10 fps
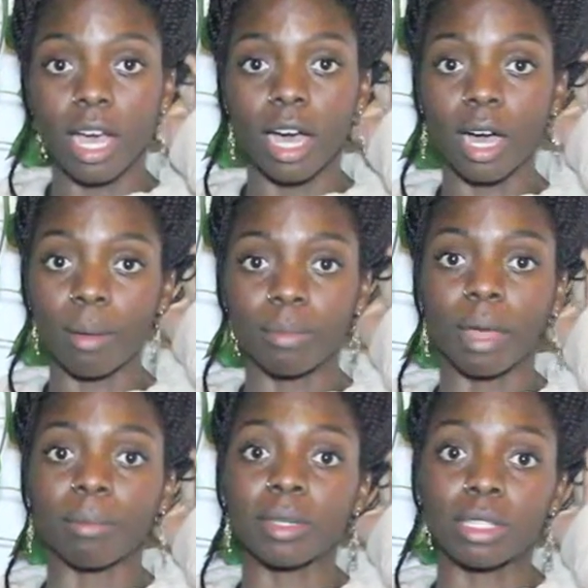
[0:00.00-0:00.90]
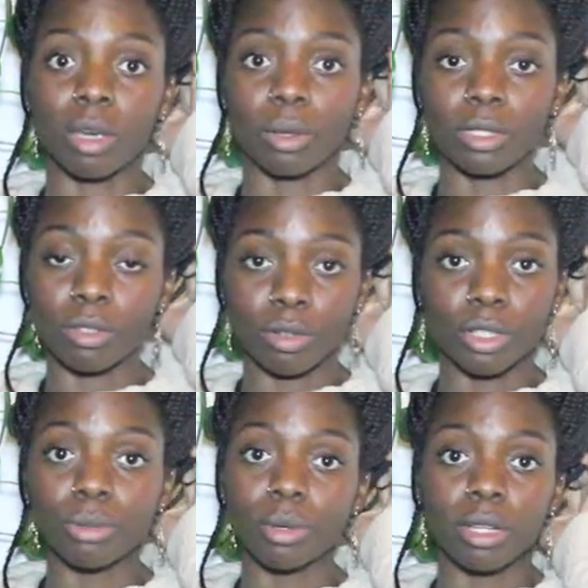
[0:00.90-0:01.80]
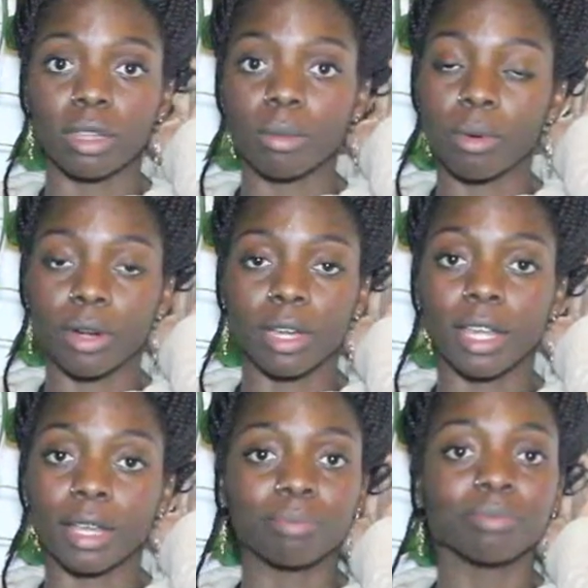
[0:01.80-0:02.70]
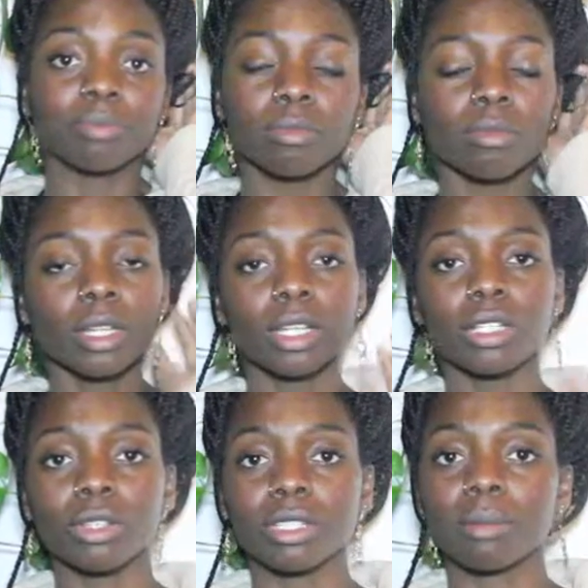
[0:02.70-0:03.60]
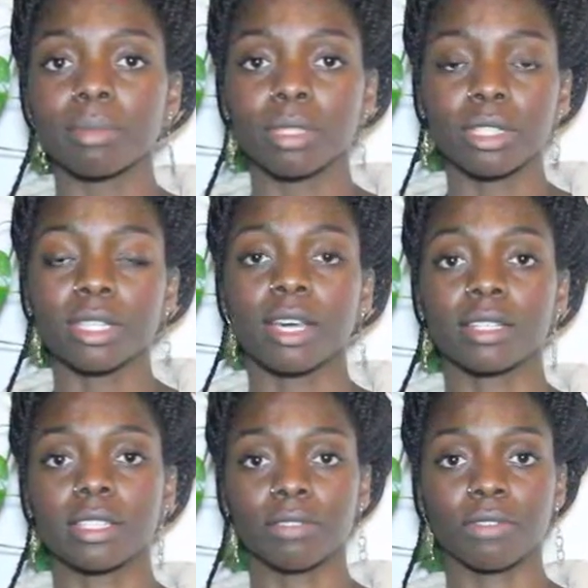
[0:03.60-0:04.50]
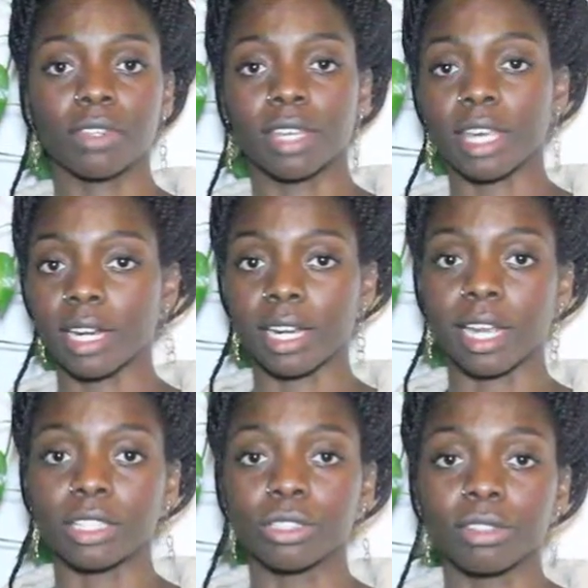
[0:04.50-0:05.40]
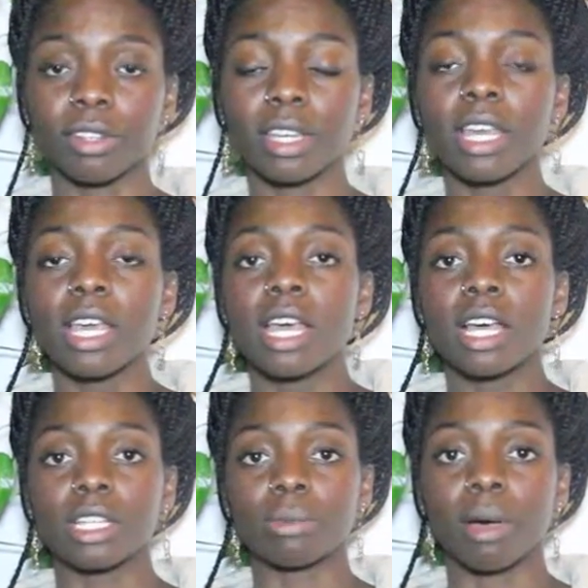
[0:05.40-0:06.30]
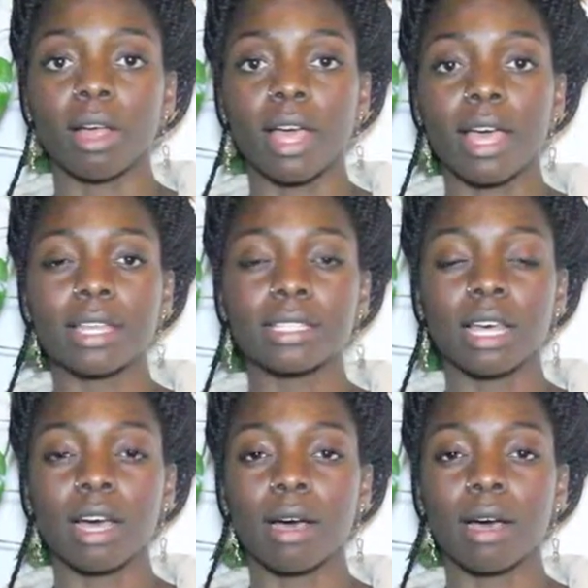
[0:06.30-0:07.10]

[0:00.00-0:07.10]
That means going to Ridgewood in the morning, doing some boutique hunting for the Kirika jewelry, as well as